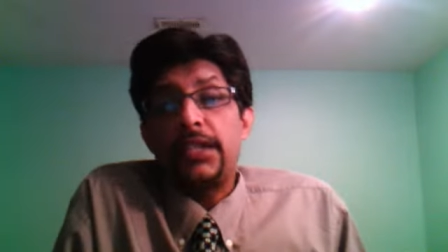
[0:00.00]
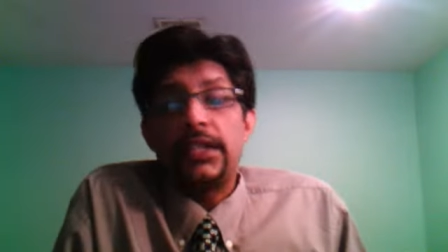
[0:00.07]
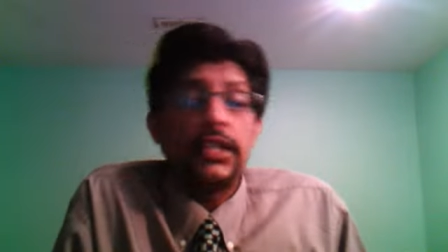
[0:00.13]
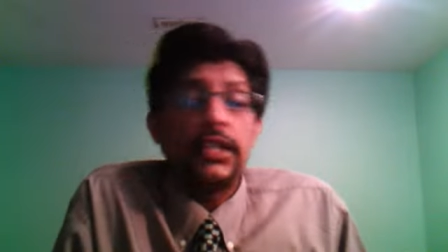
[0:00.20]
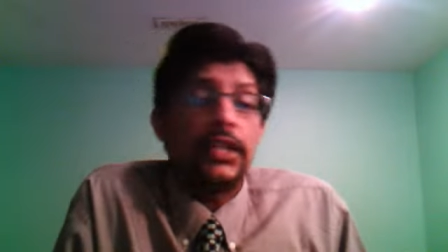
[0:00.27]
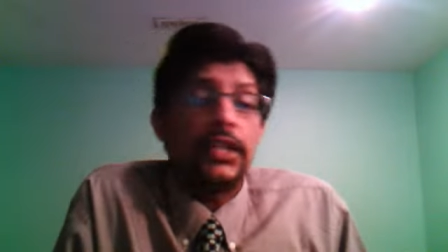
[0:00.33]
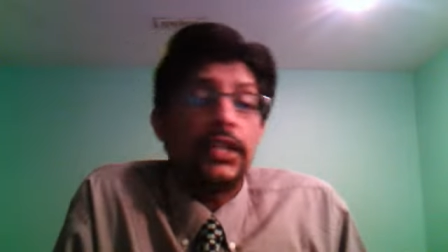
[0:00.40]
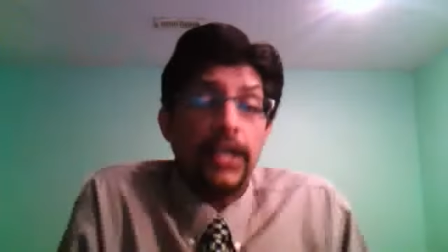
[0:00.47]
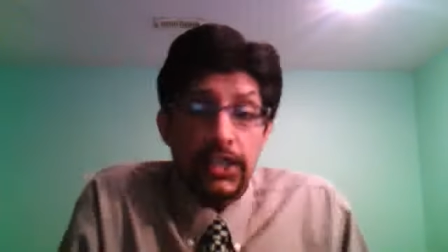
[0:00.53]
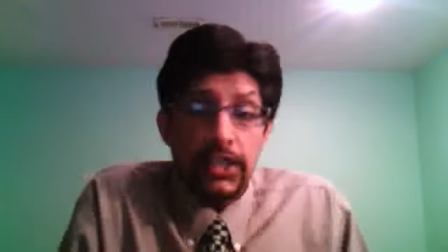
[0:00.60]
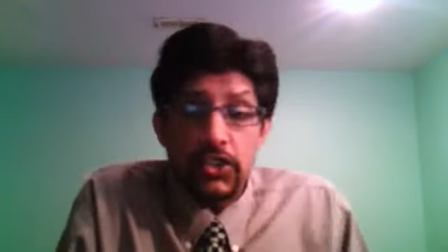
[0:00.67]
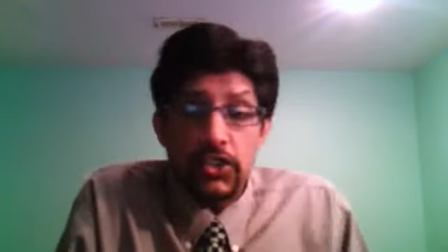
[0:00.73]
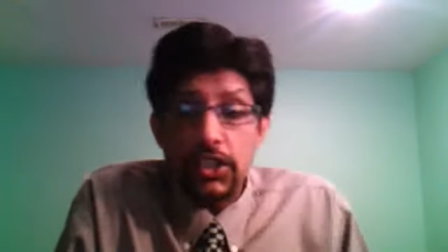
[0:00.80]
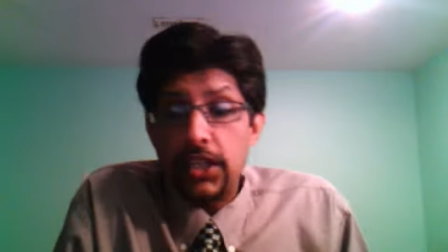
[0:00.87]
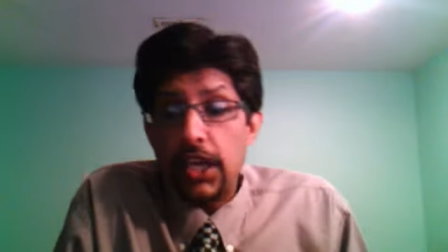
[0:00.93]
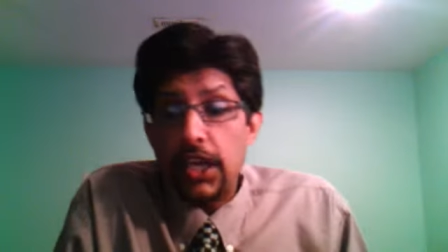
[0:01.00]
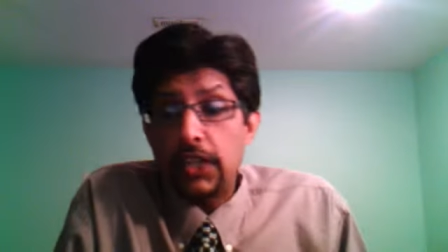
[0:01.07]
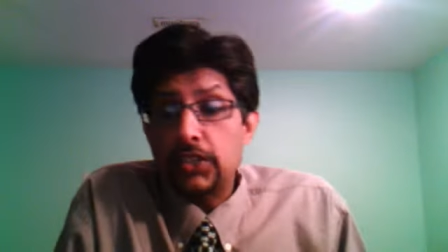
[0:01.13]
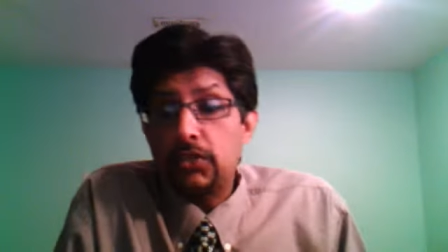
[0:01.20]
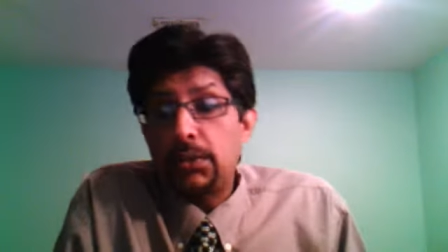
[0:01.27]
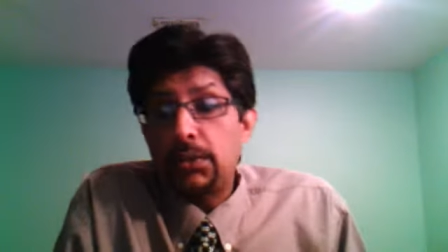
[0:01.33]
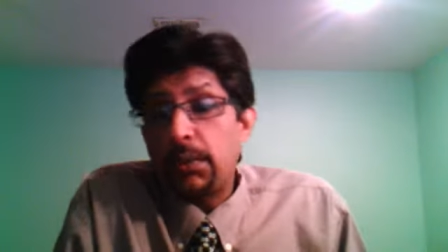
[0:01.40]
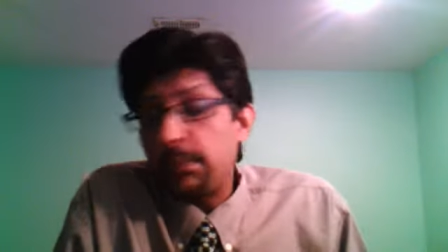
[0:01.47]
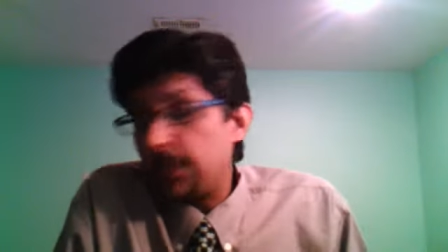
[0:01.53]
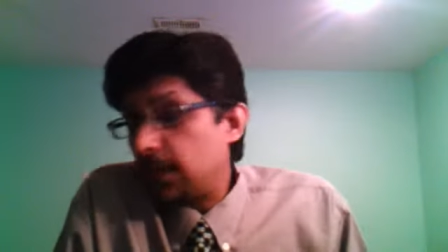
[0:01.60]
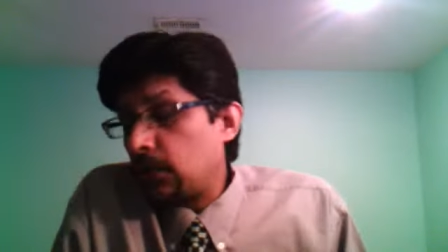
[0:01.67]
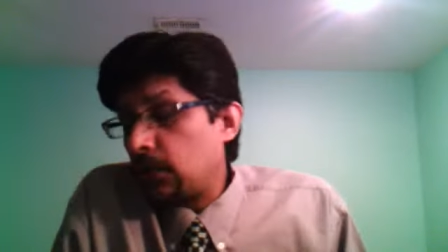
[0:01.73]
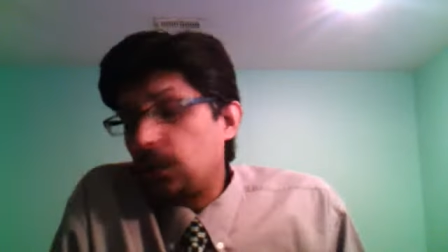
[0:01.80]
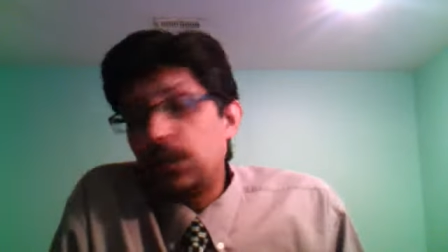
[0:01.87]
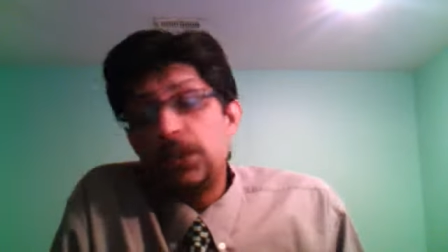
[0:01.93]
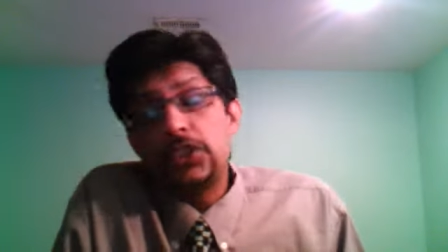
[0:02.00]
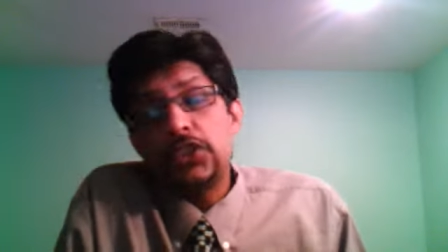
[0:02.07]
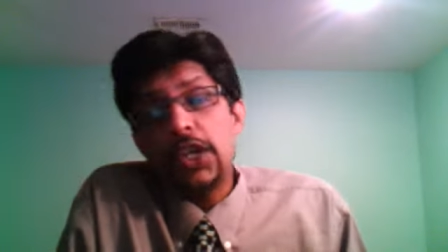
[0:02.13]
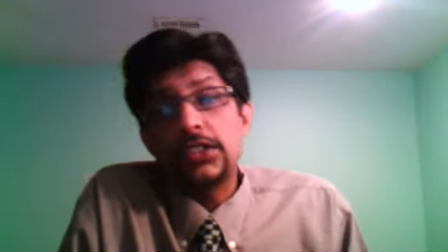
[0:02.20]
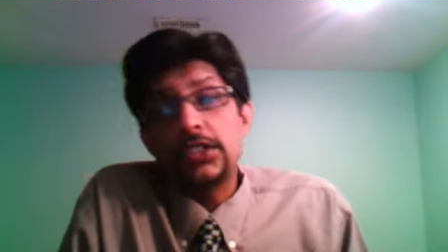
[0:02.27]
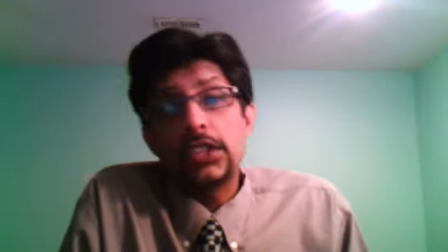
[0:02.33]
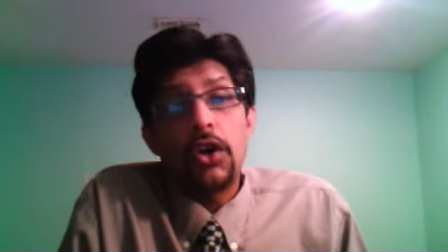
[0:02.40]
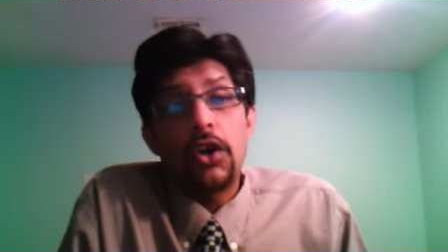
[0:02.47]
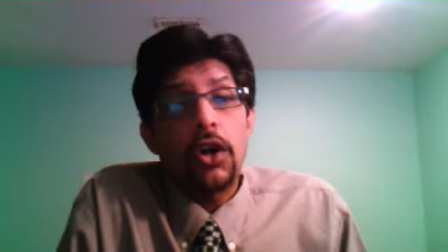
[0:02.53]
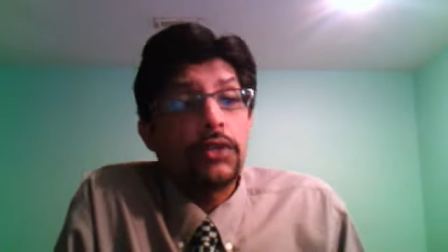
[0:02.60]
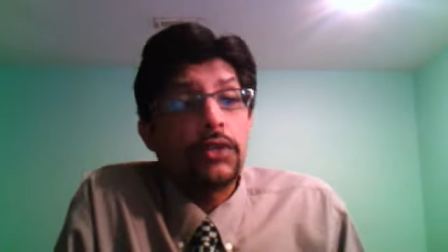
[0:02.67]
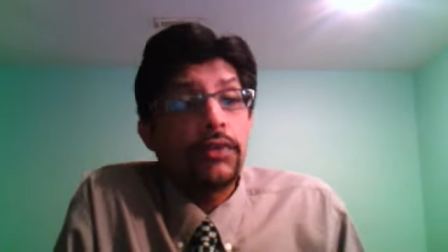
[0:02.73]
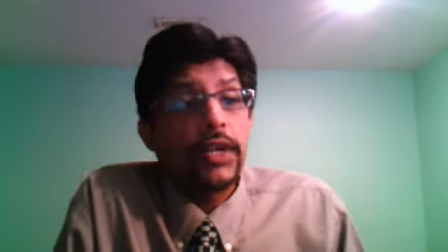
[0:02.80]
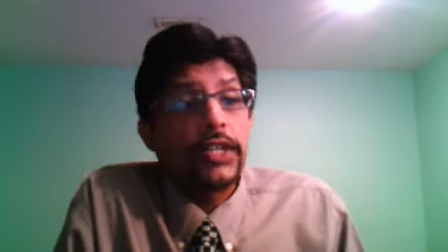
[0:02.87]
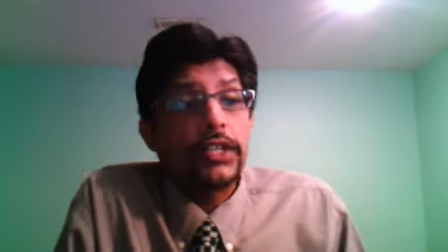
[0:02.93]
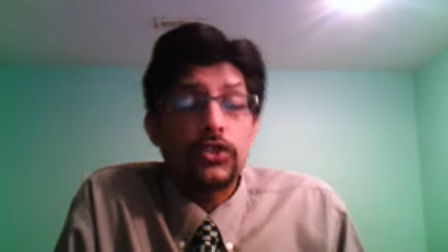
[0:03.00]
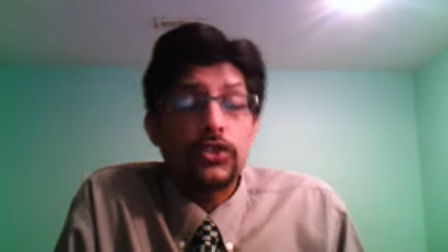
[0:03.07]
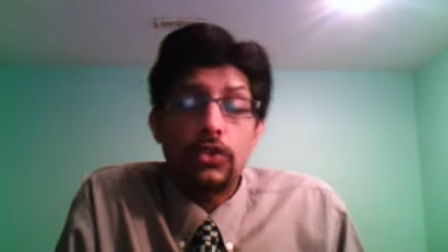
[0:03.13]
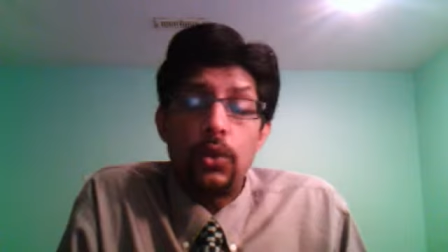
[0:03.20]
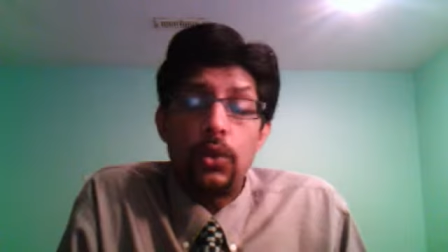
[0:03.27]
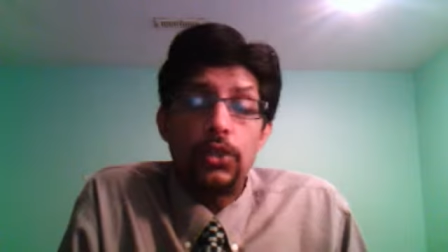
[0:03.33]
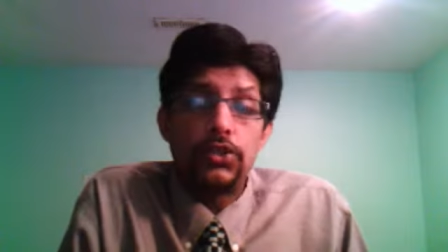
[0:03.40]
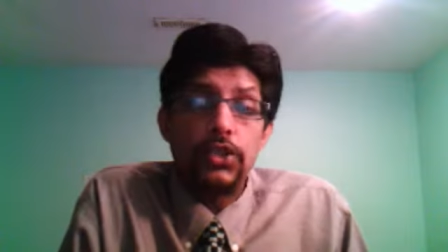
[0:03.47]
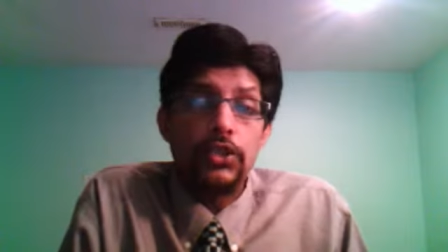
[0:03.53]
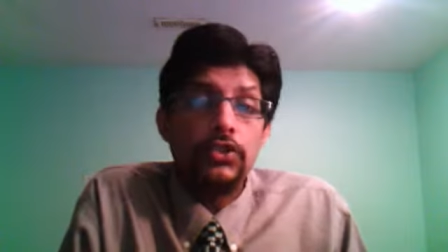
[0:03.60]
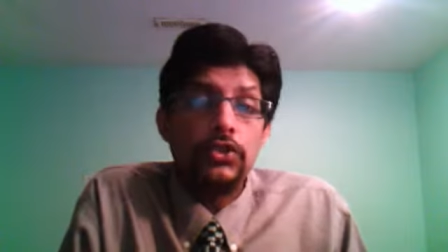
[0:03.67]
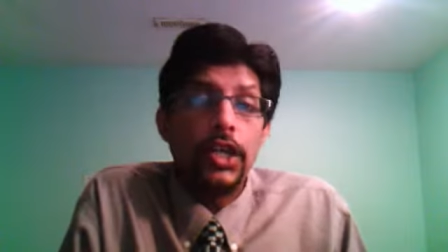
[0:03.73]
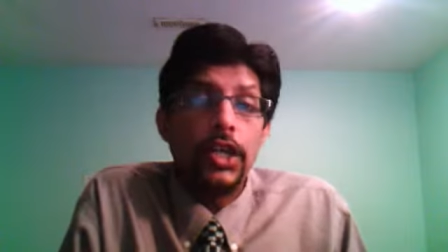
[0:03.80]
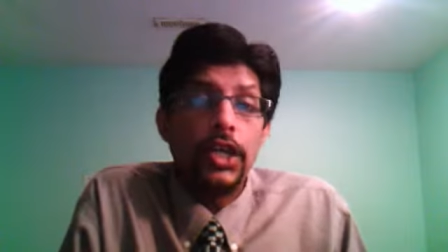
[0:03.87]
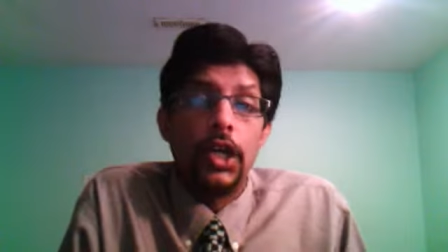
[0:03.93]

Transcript: He did it against India, as you remember, the only chance he got, he went and scored a century.